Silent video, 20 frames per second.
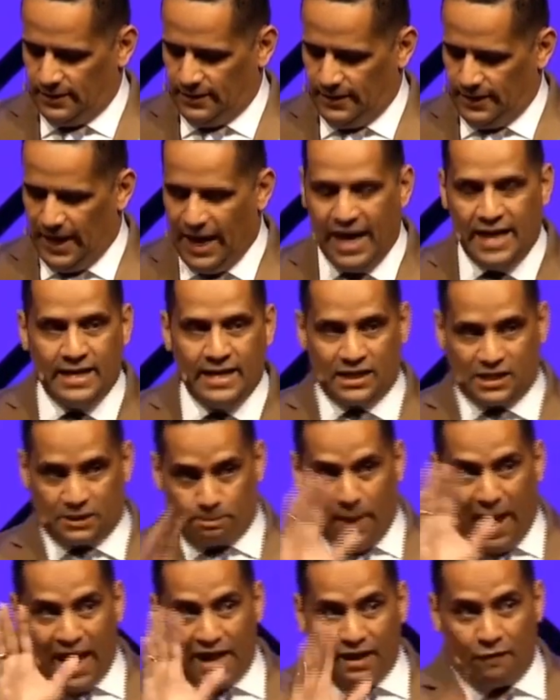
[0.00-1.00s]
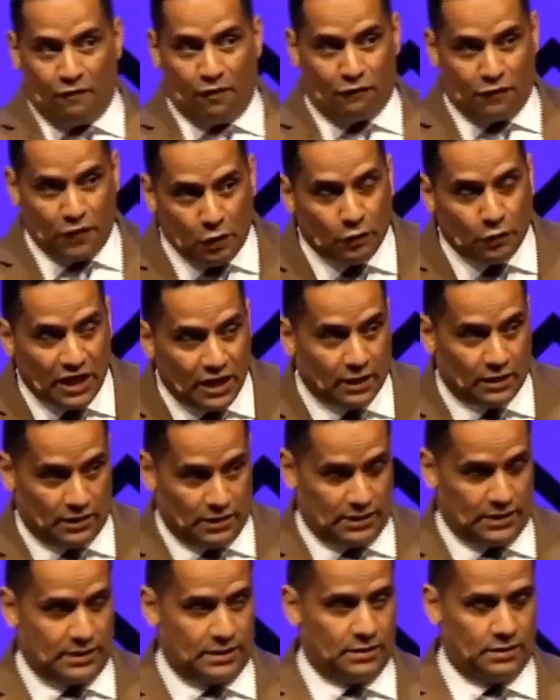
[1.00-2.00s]
In the span of a few years,
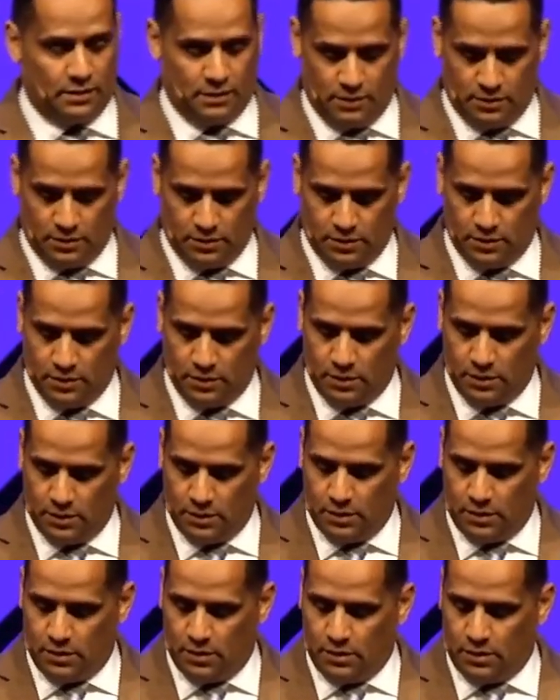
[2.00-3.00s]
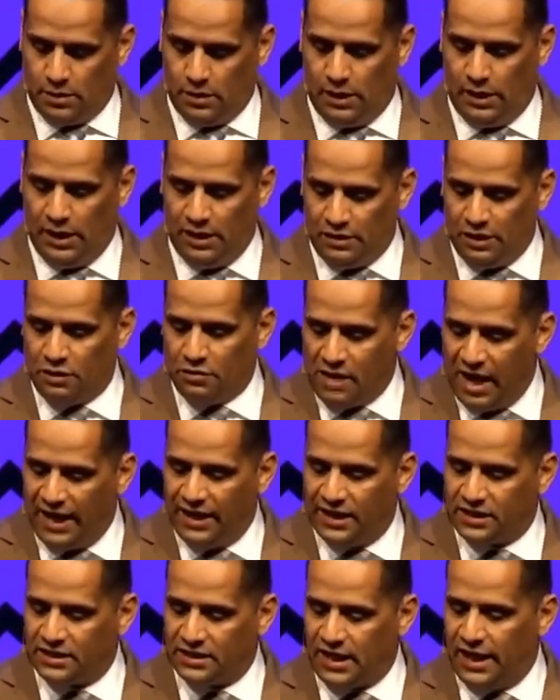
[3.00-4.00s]
in the United
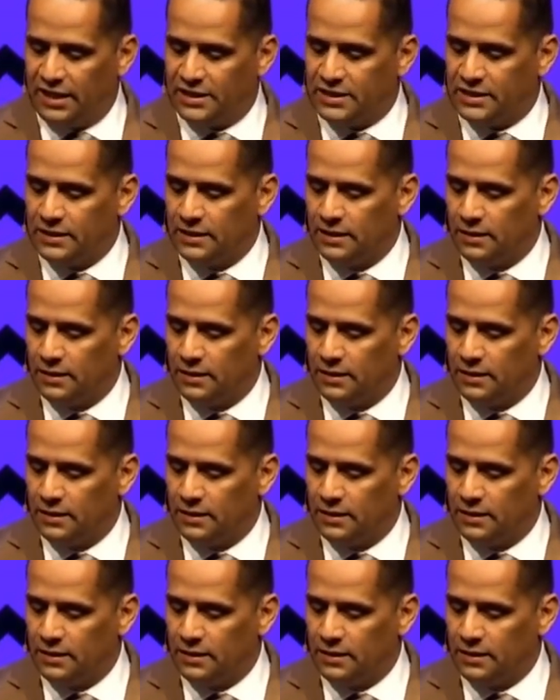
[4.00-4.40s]
States,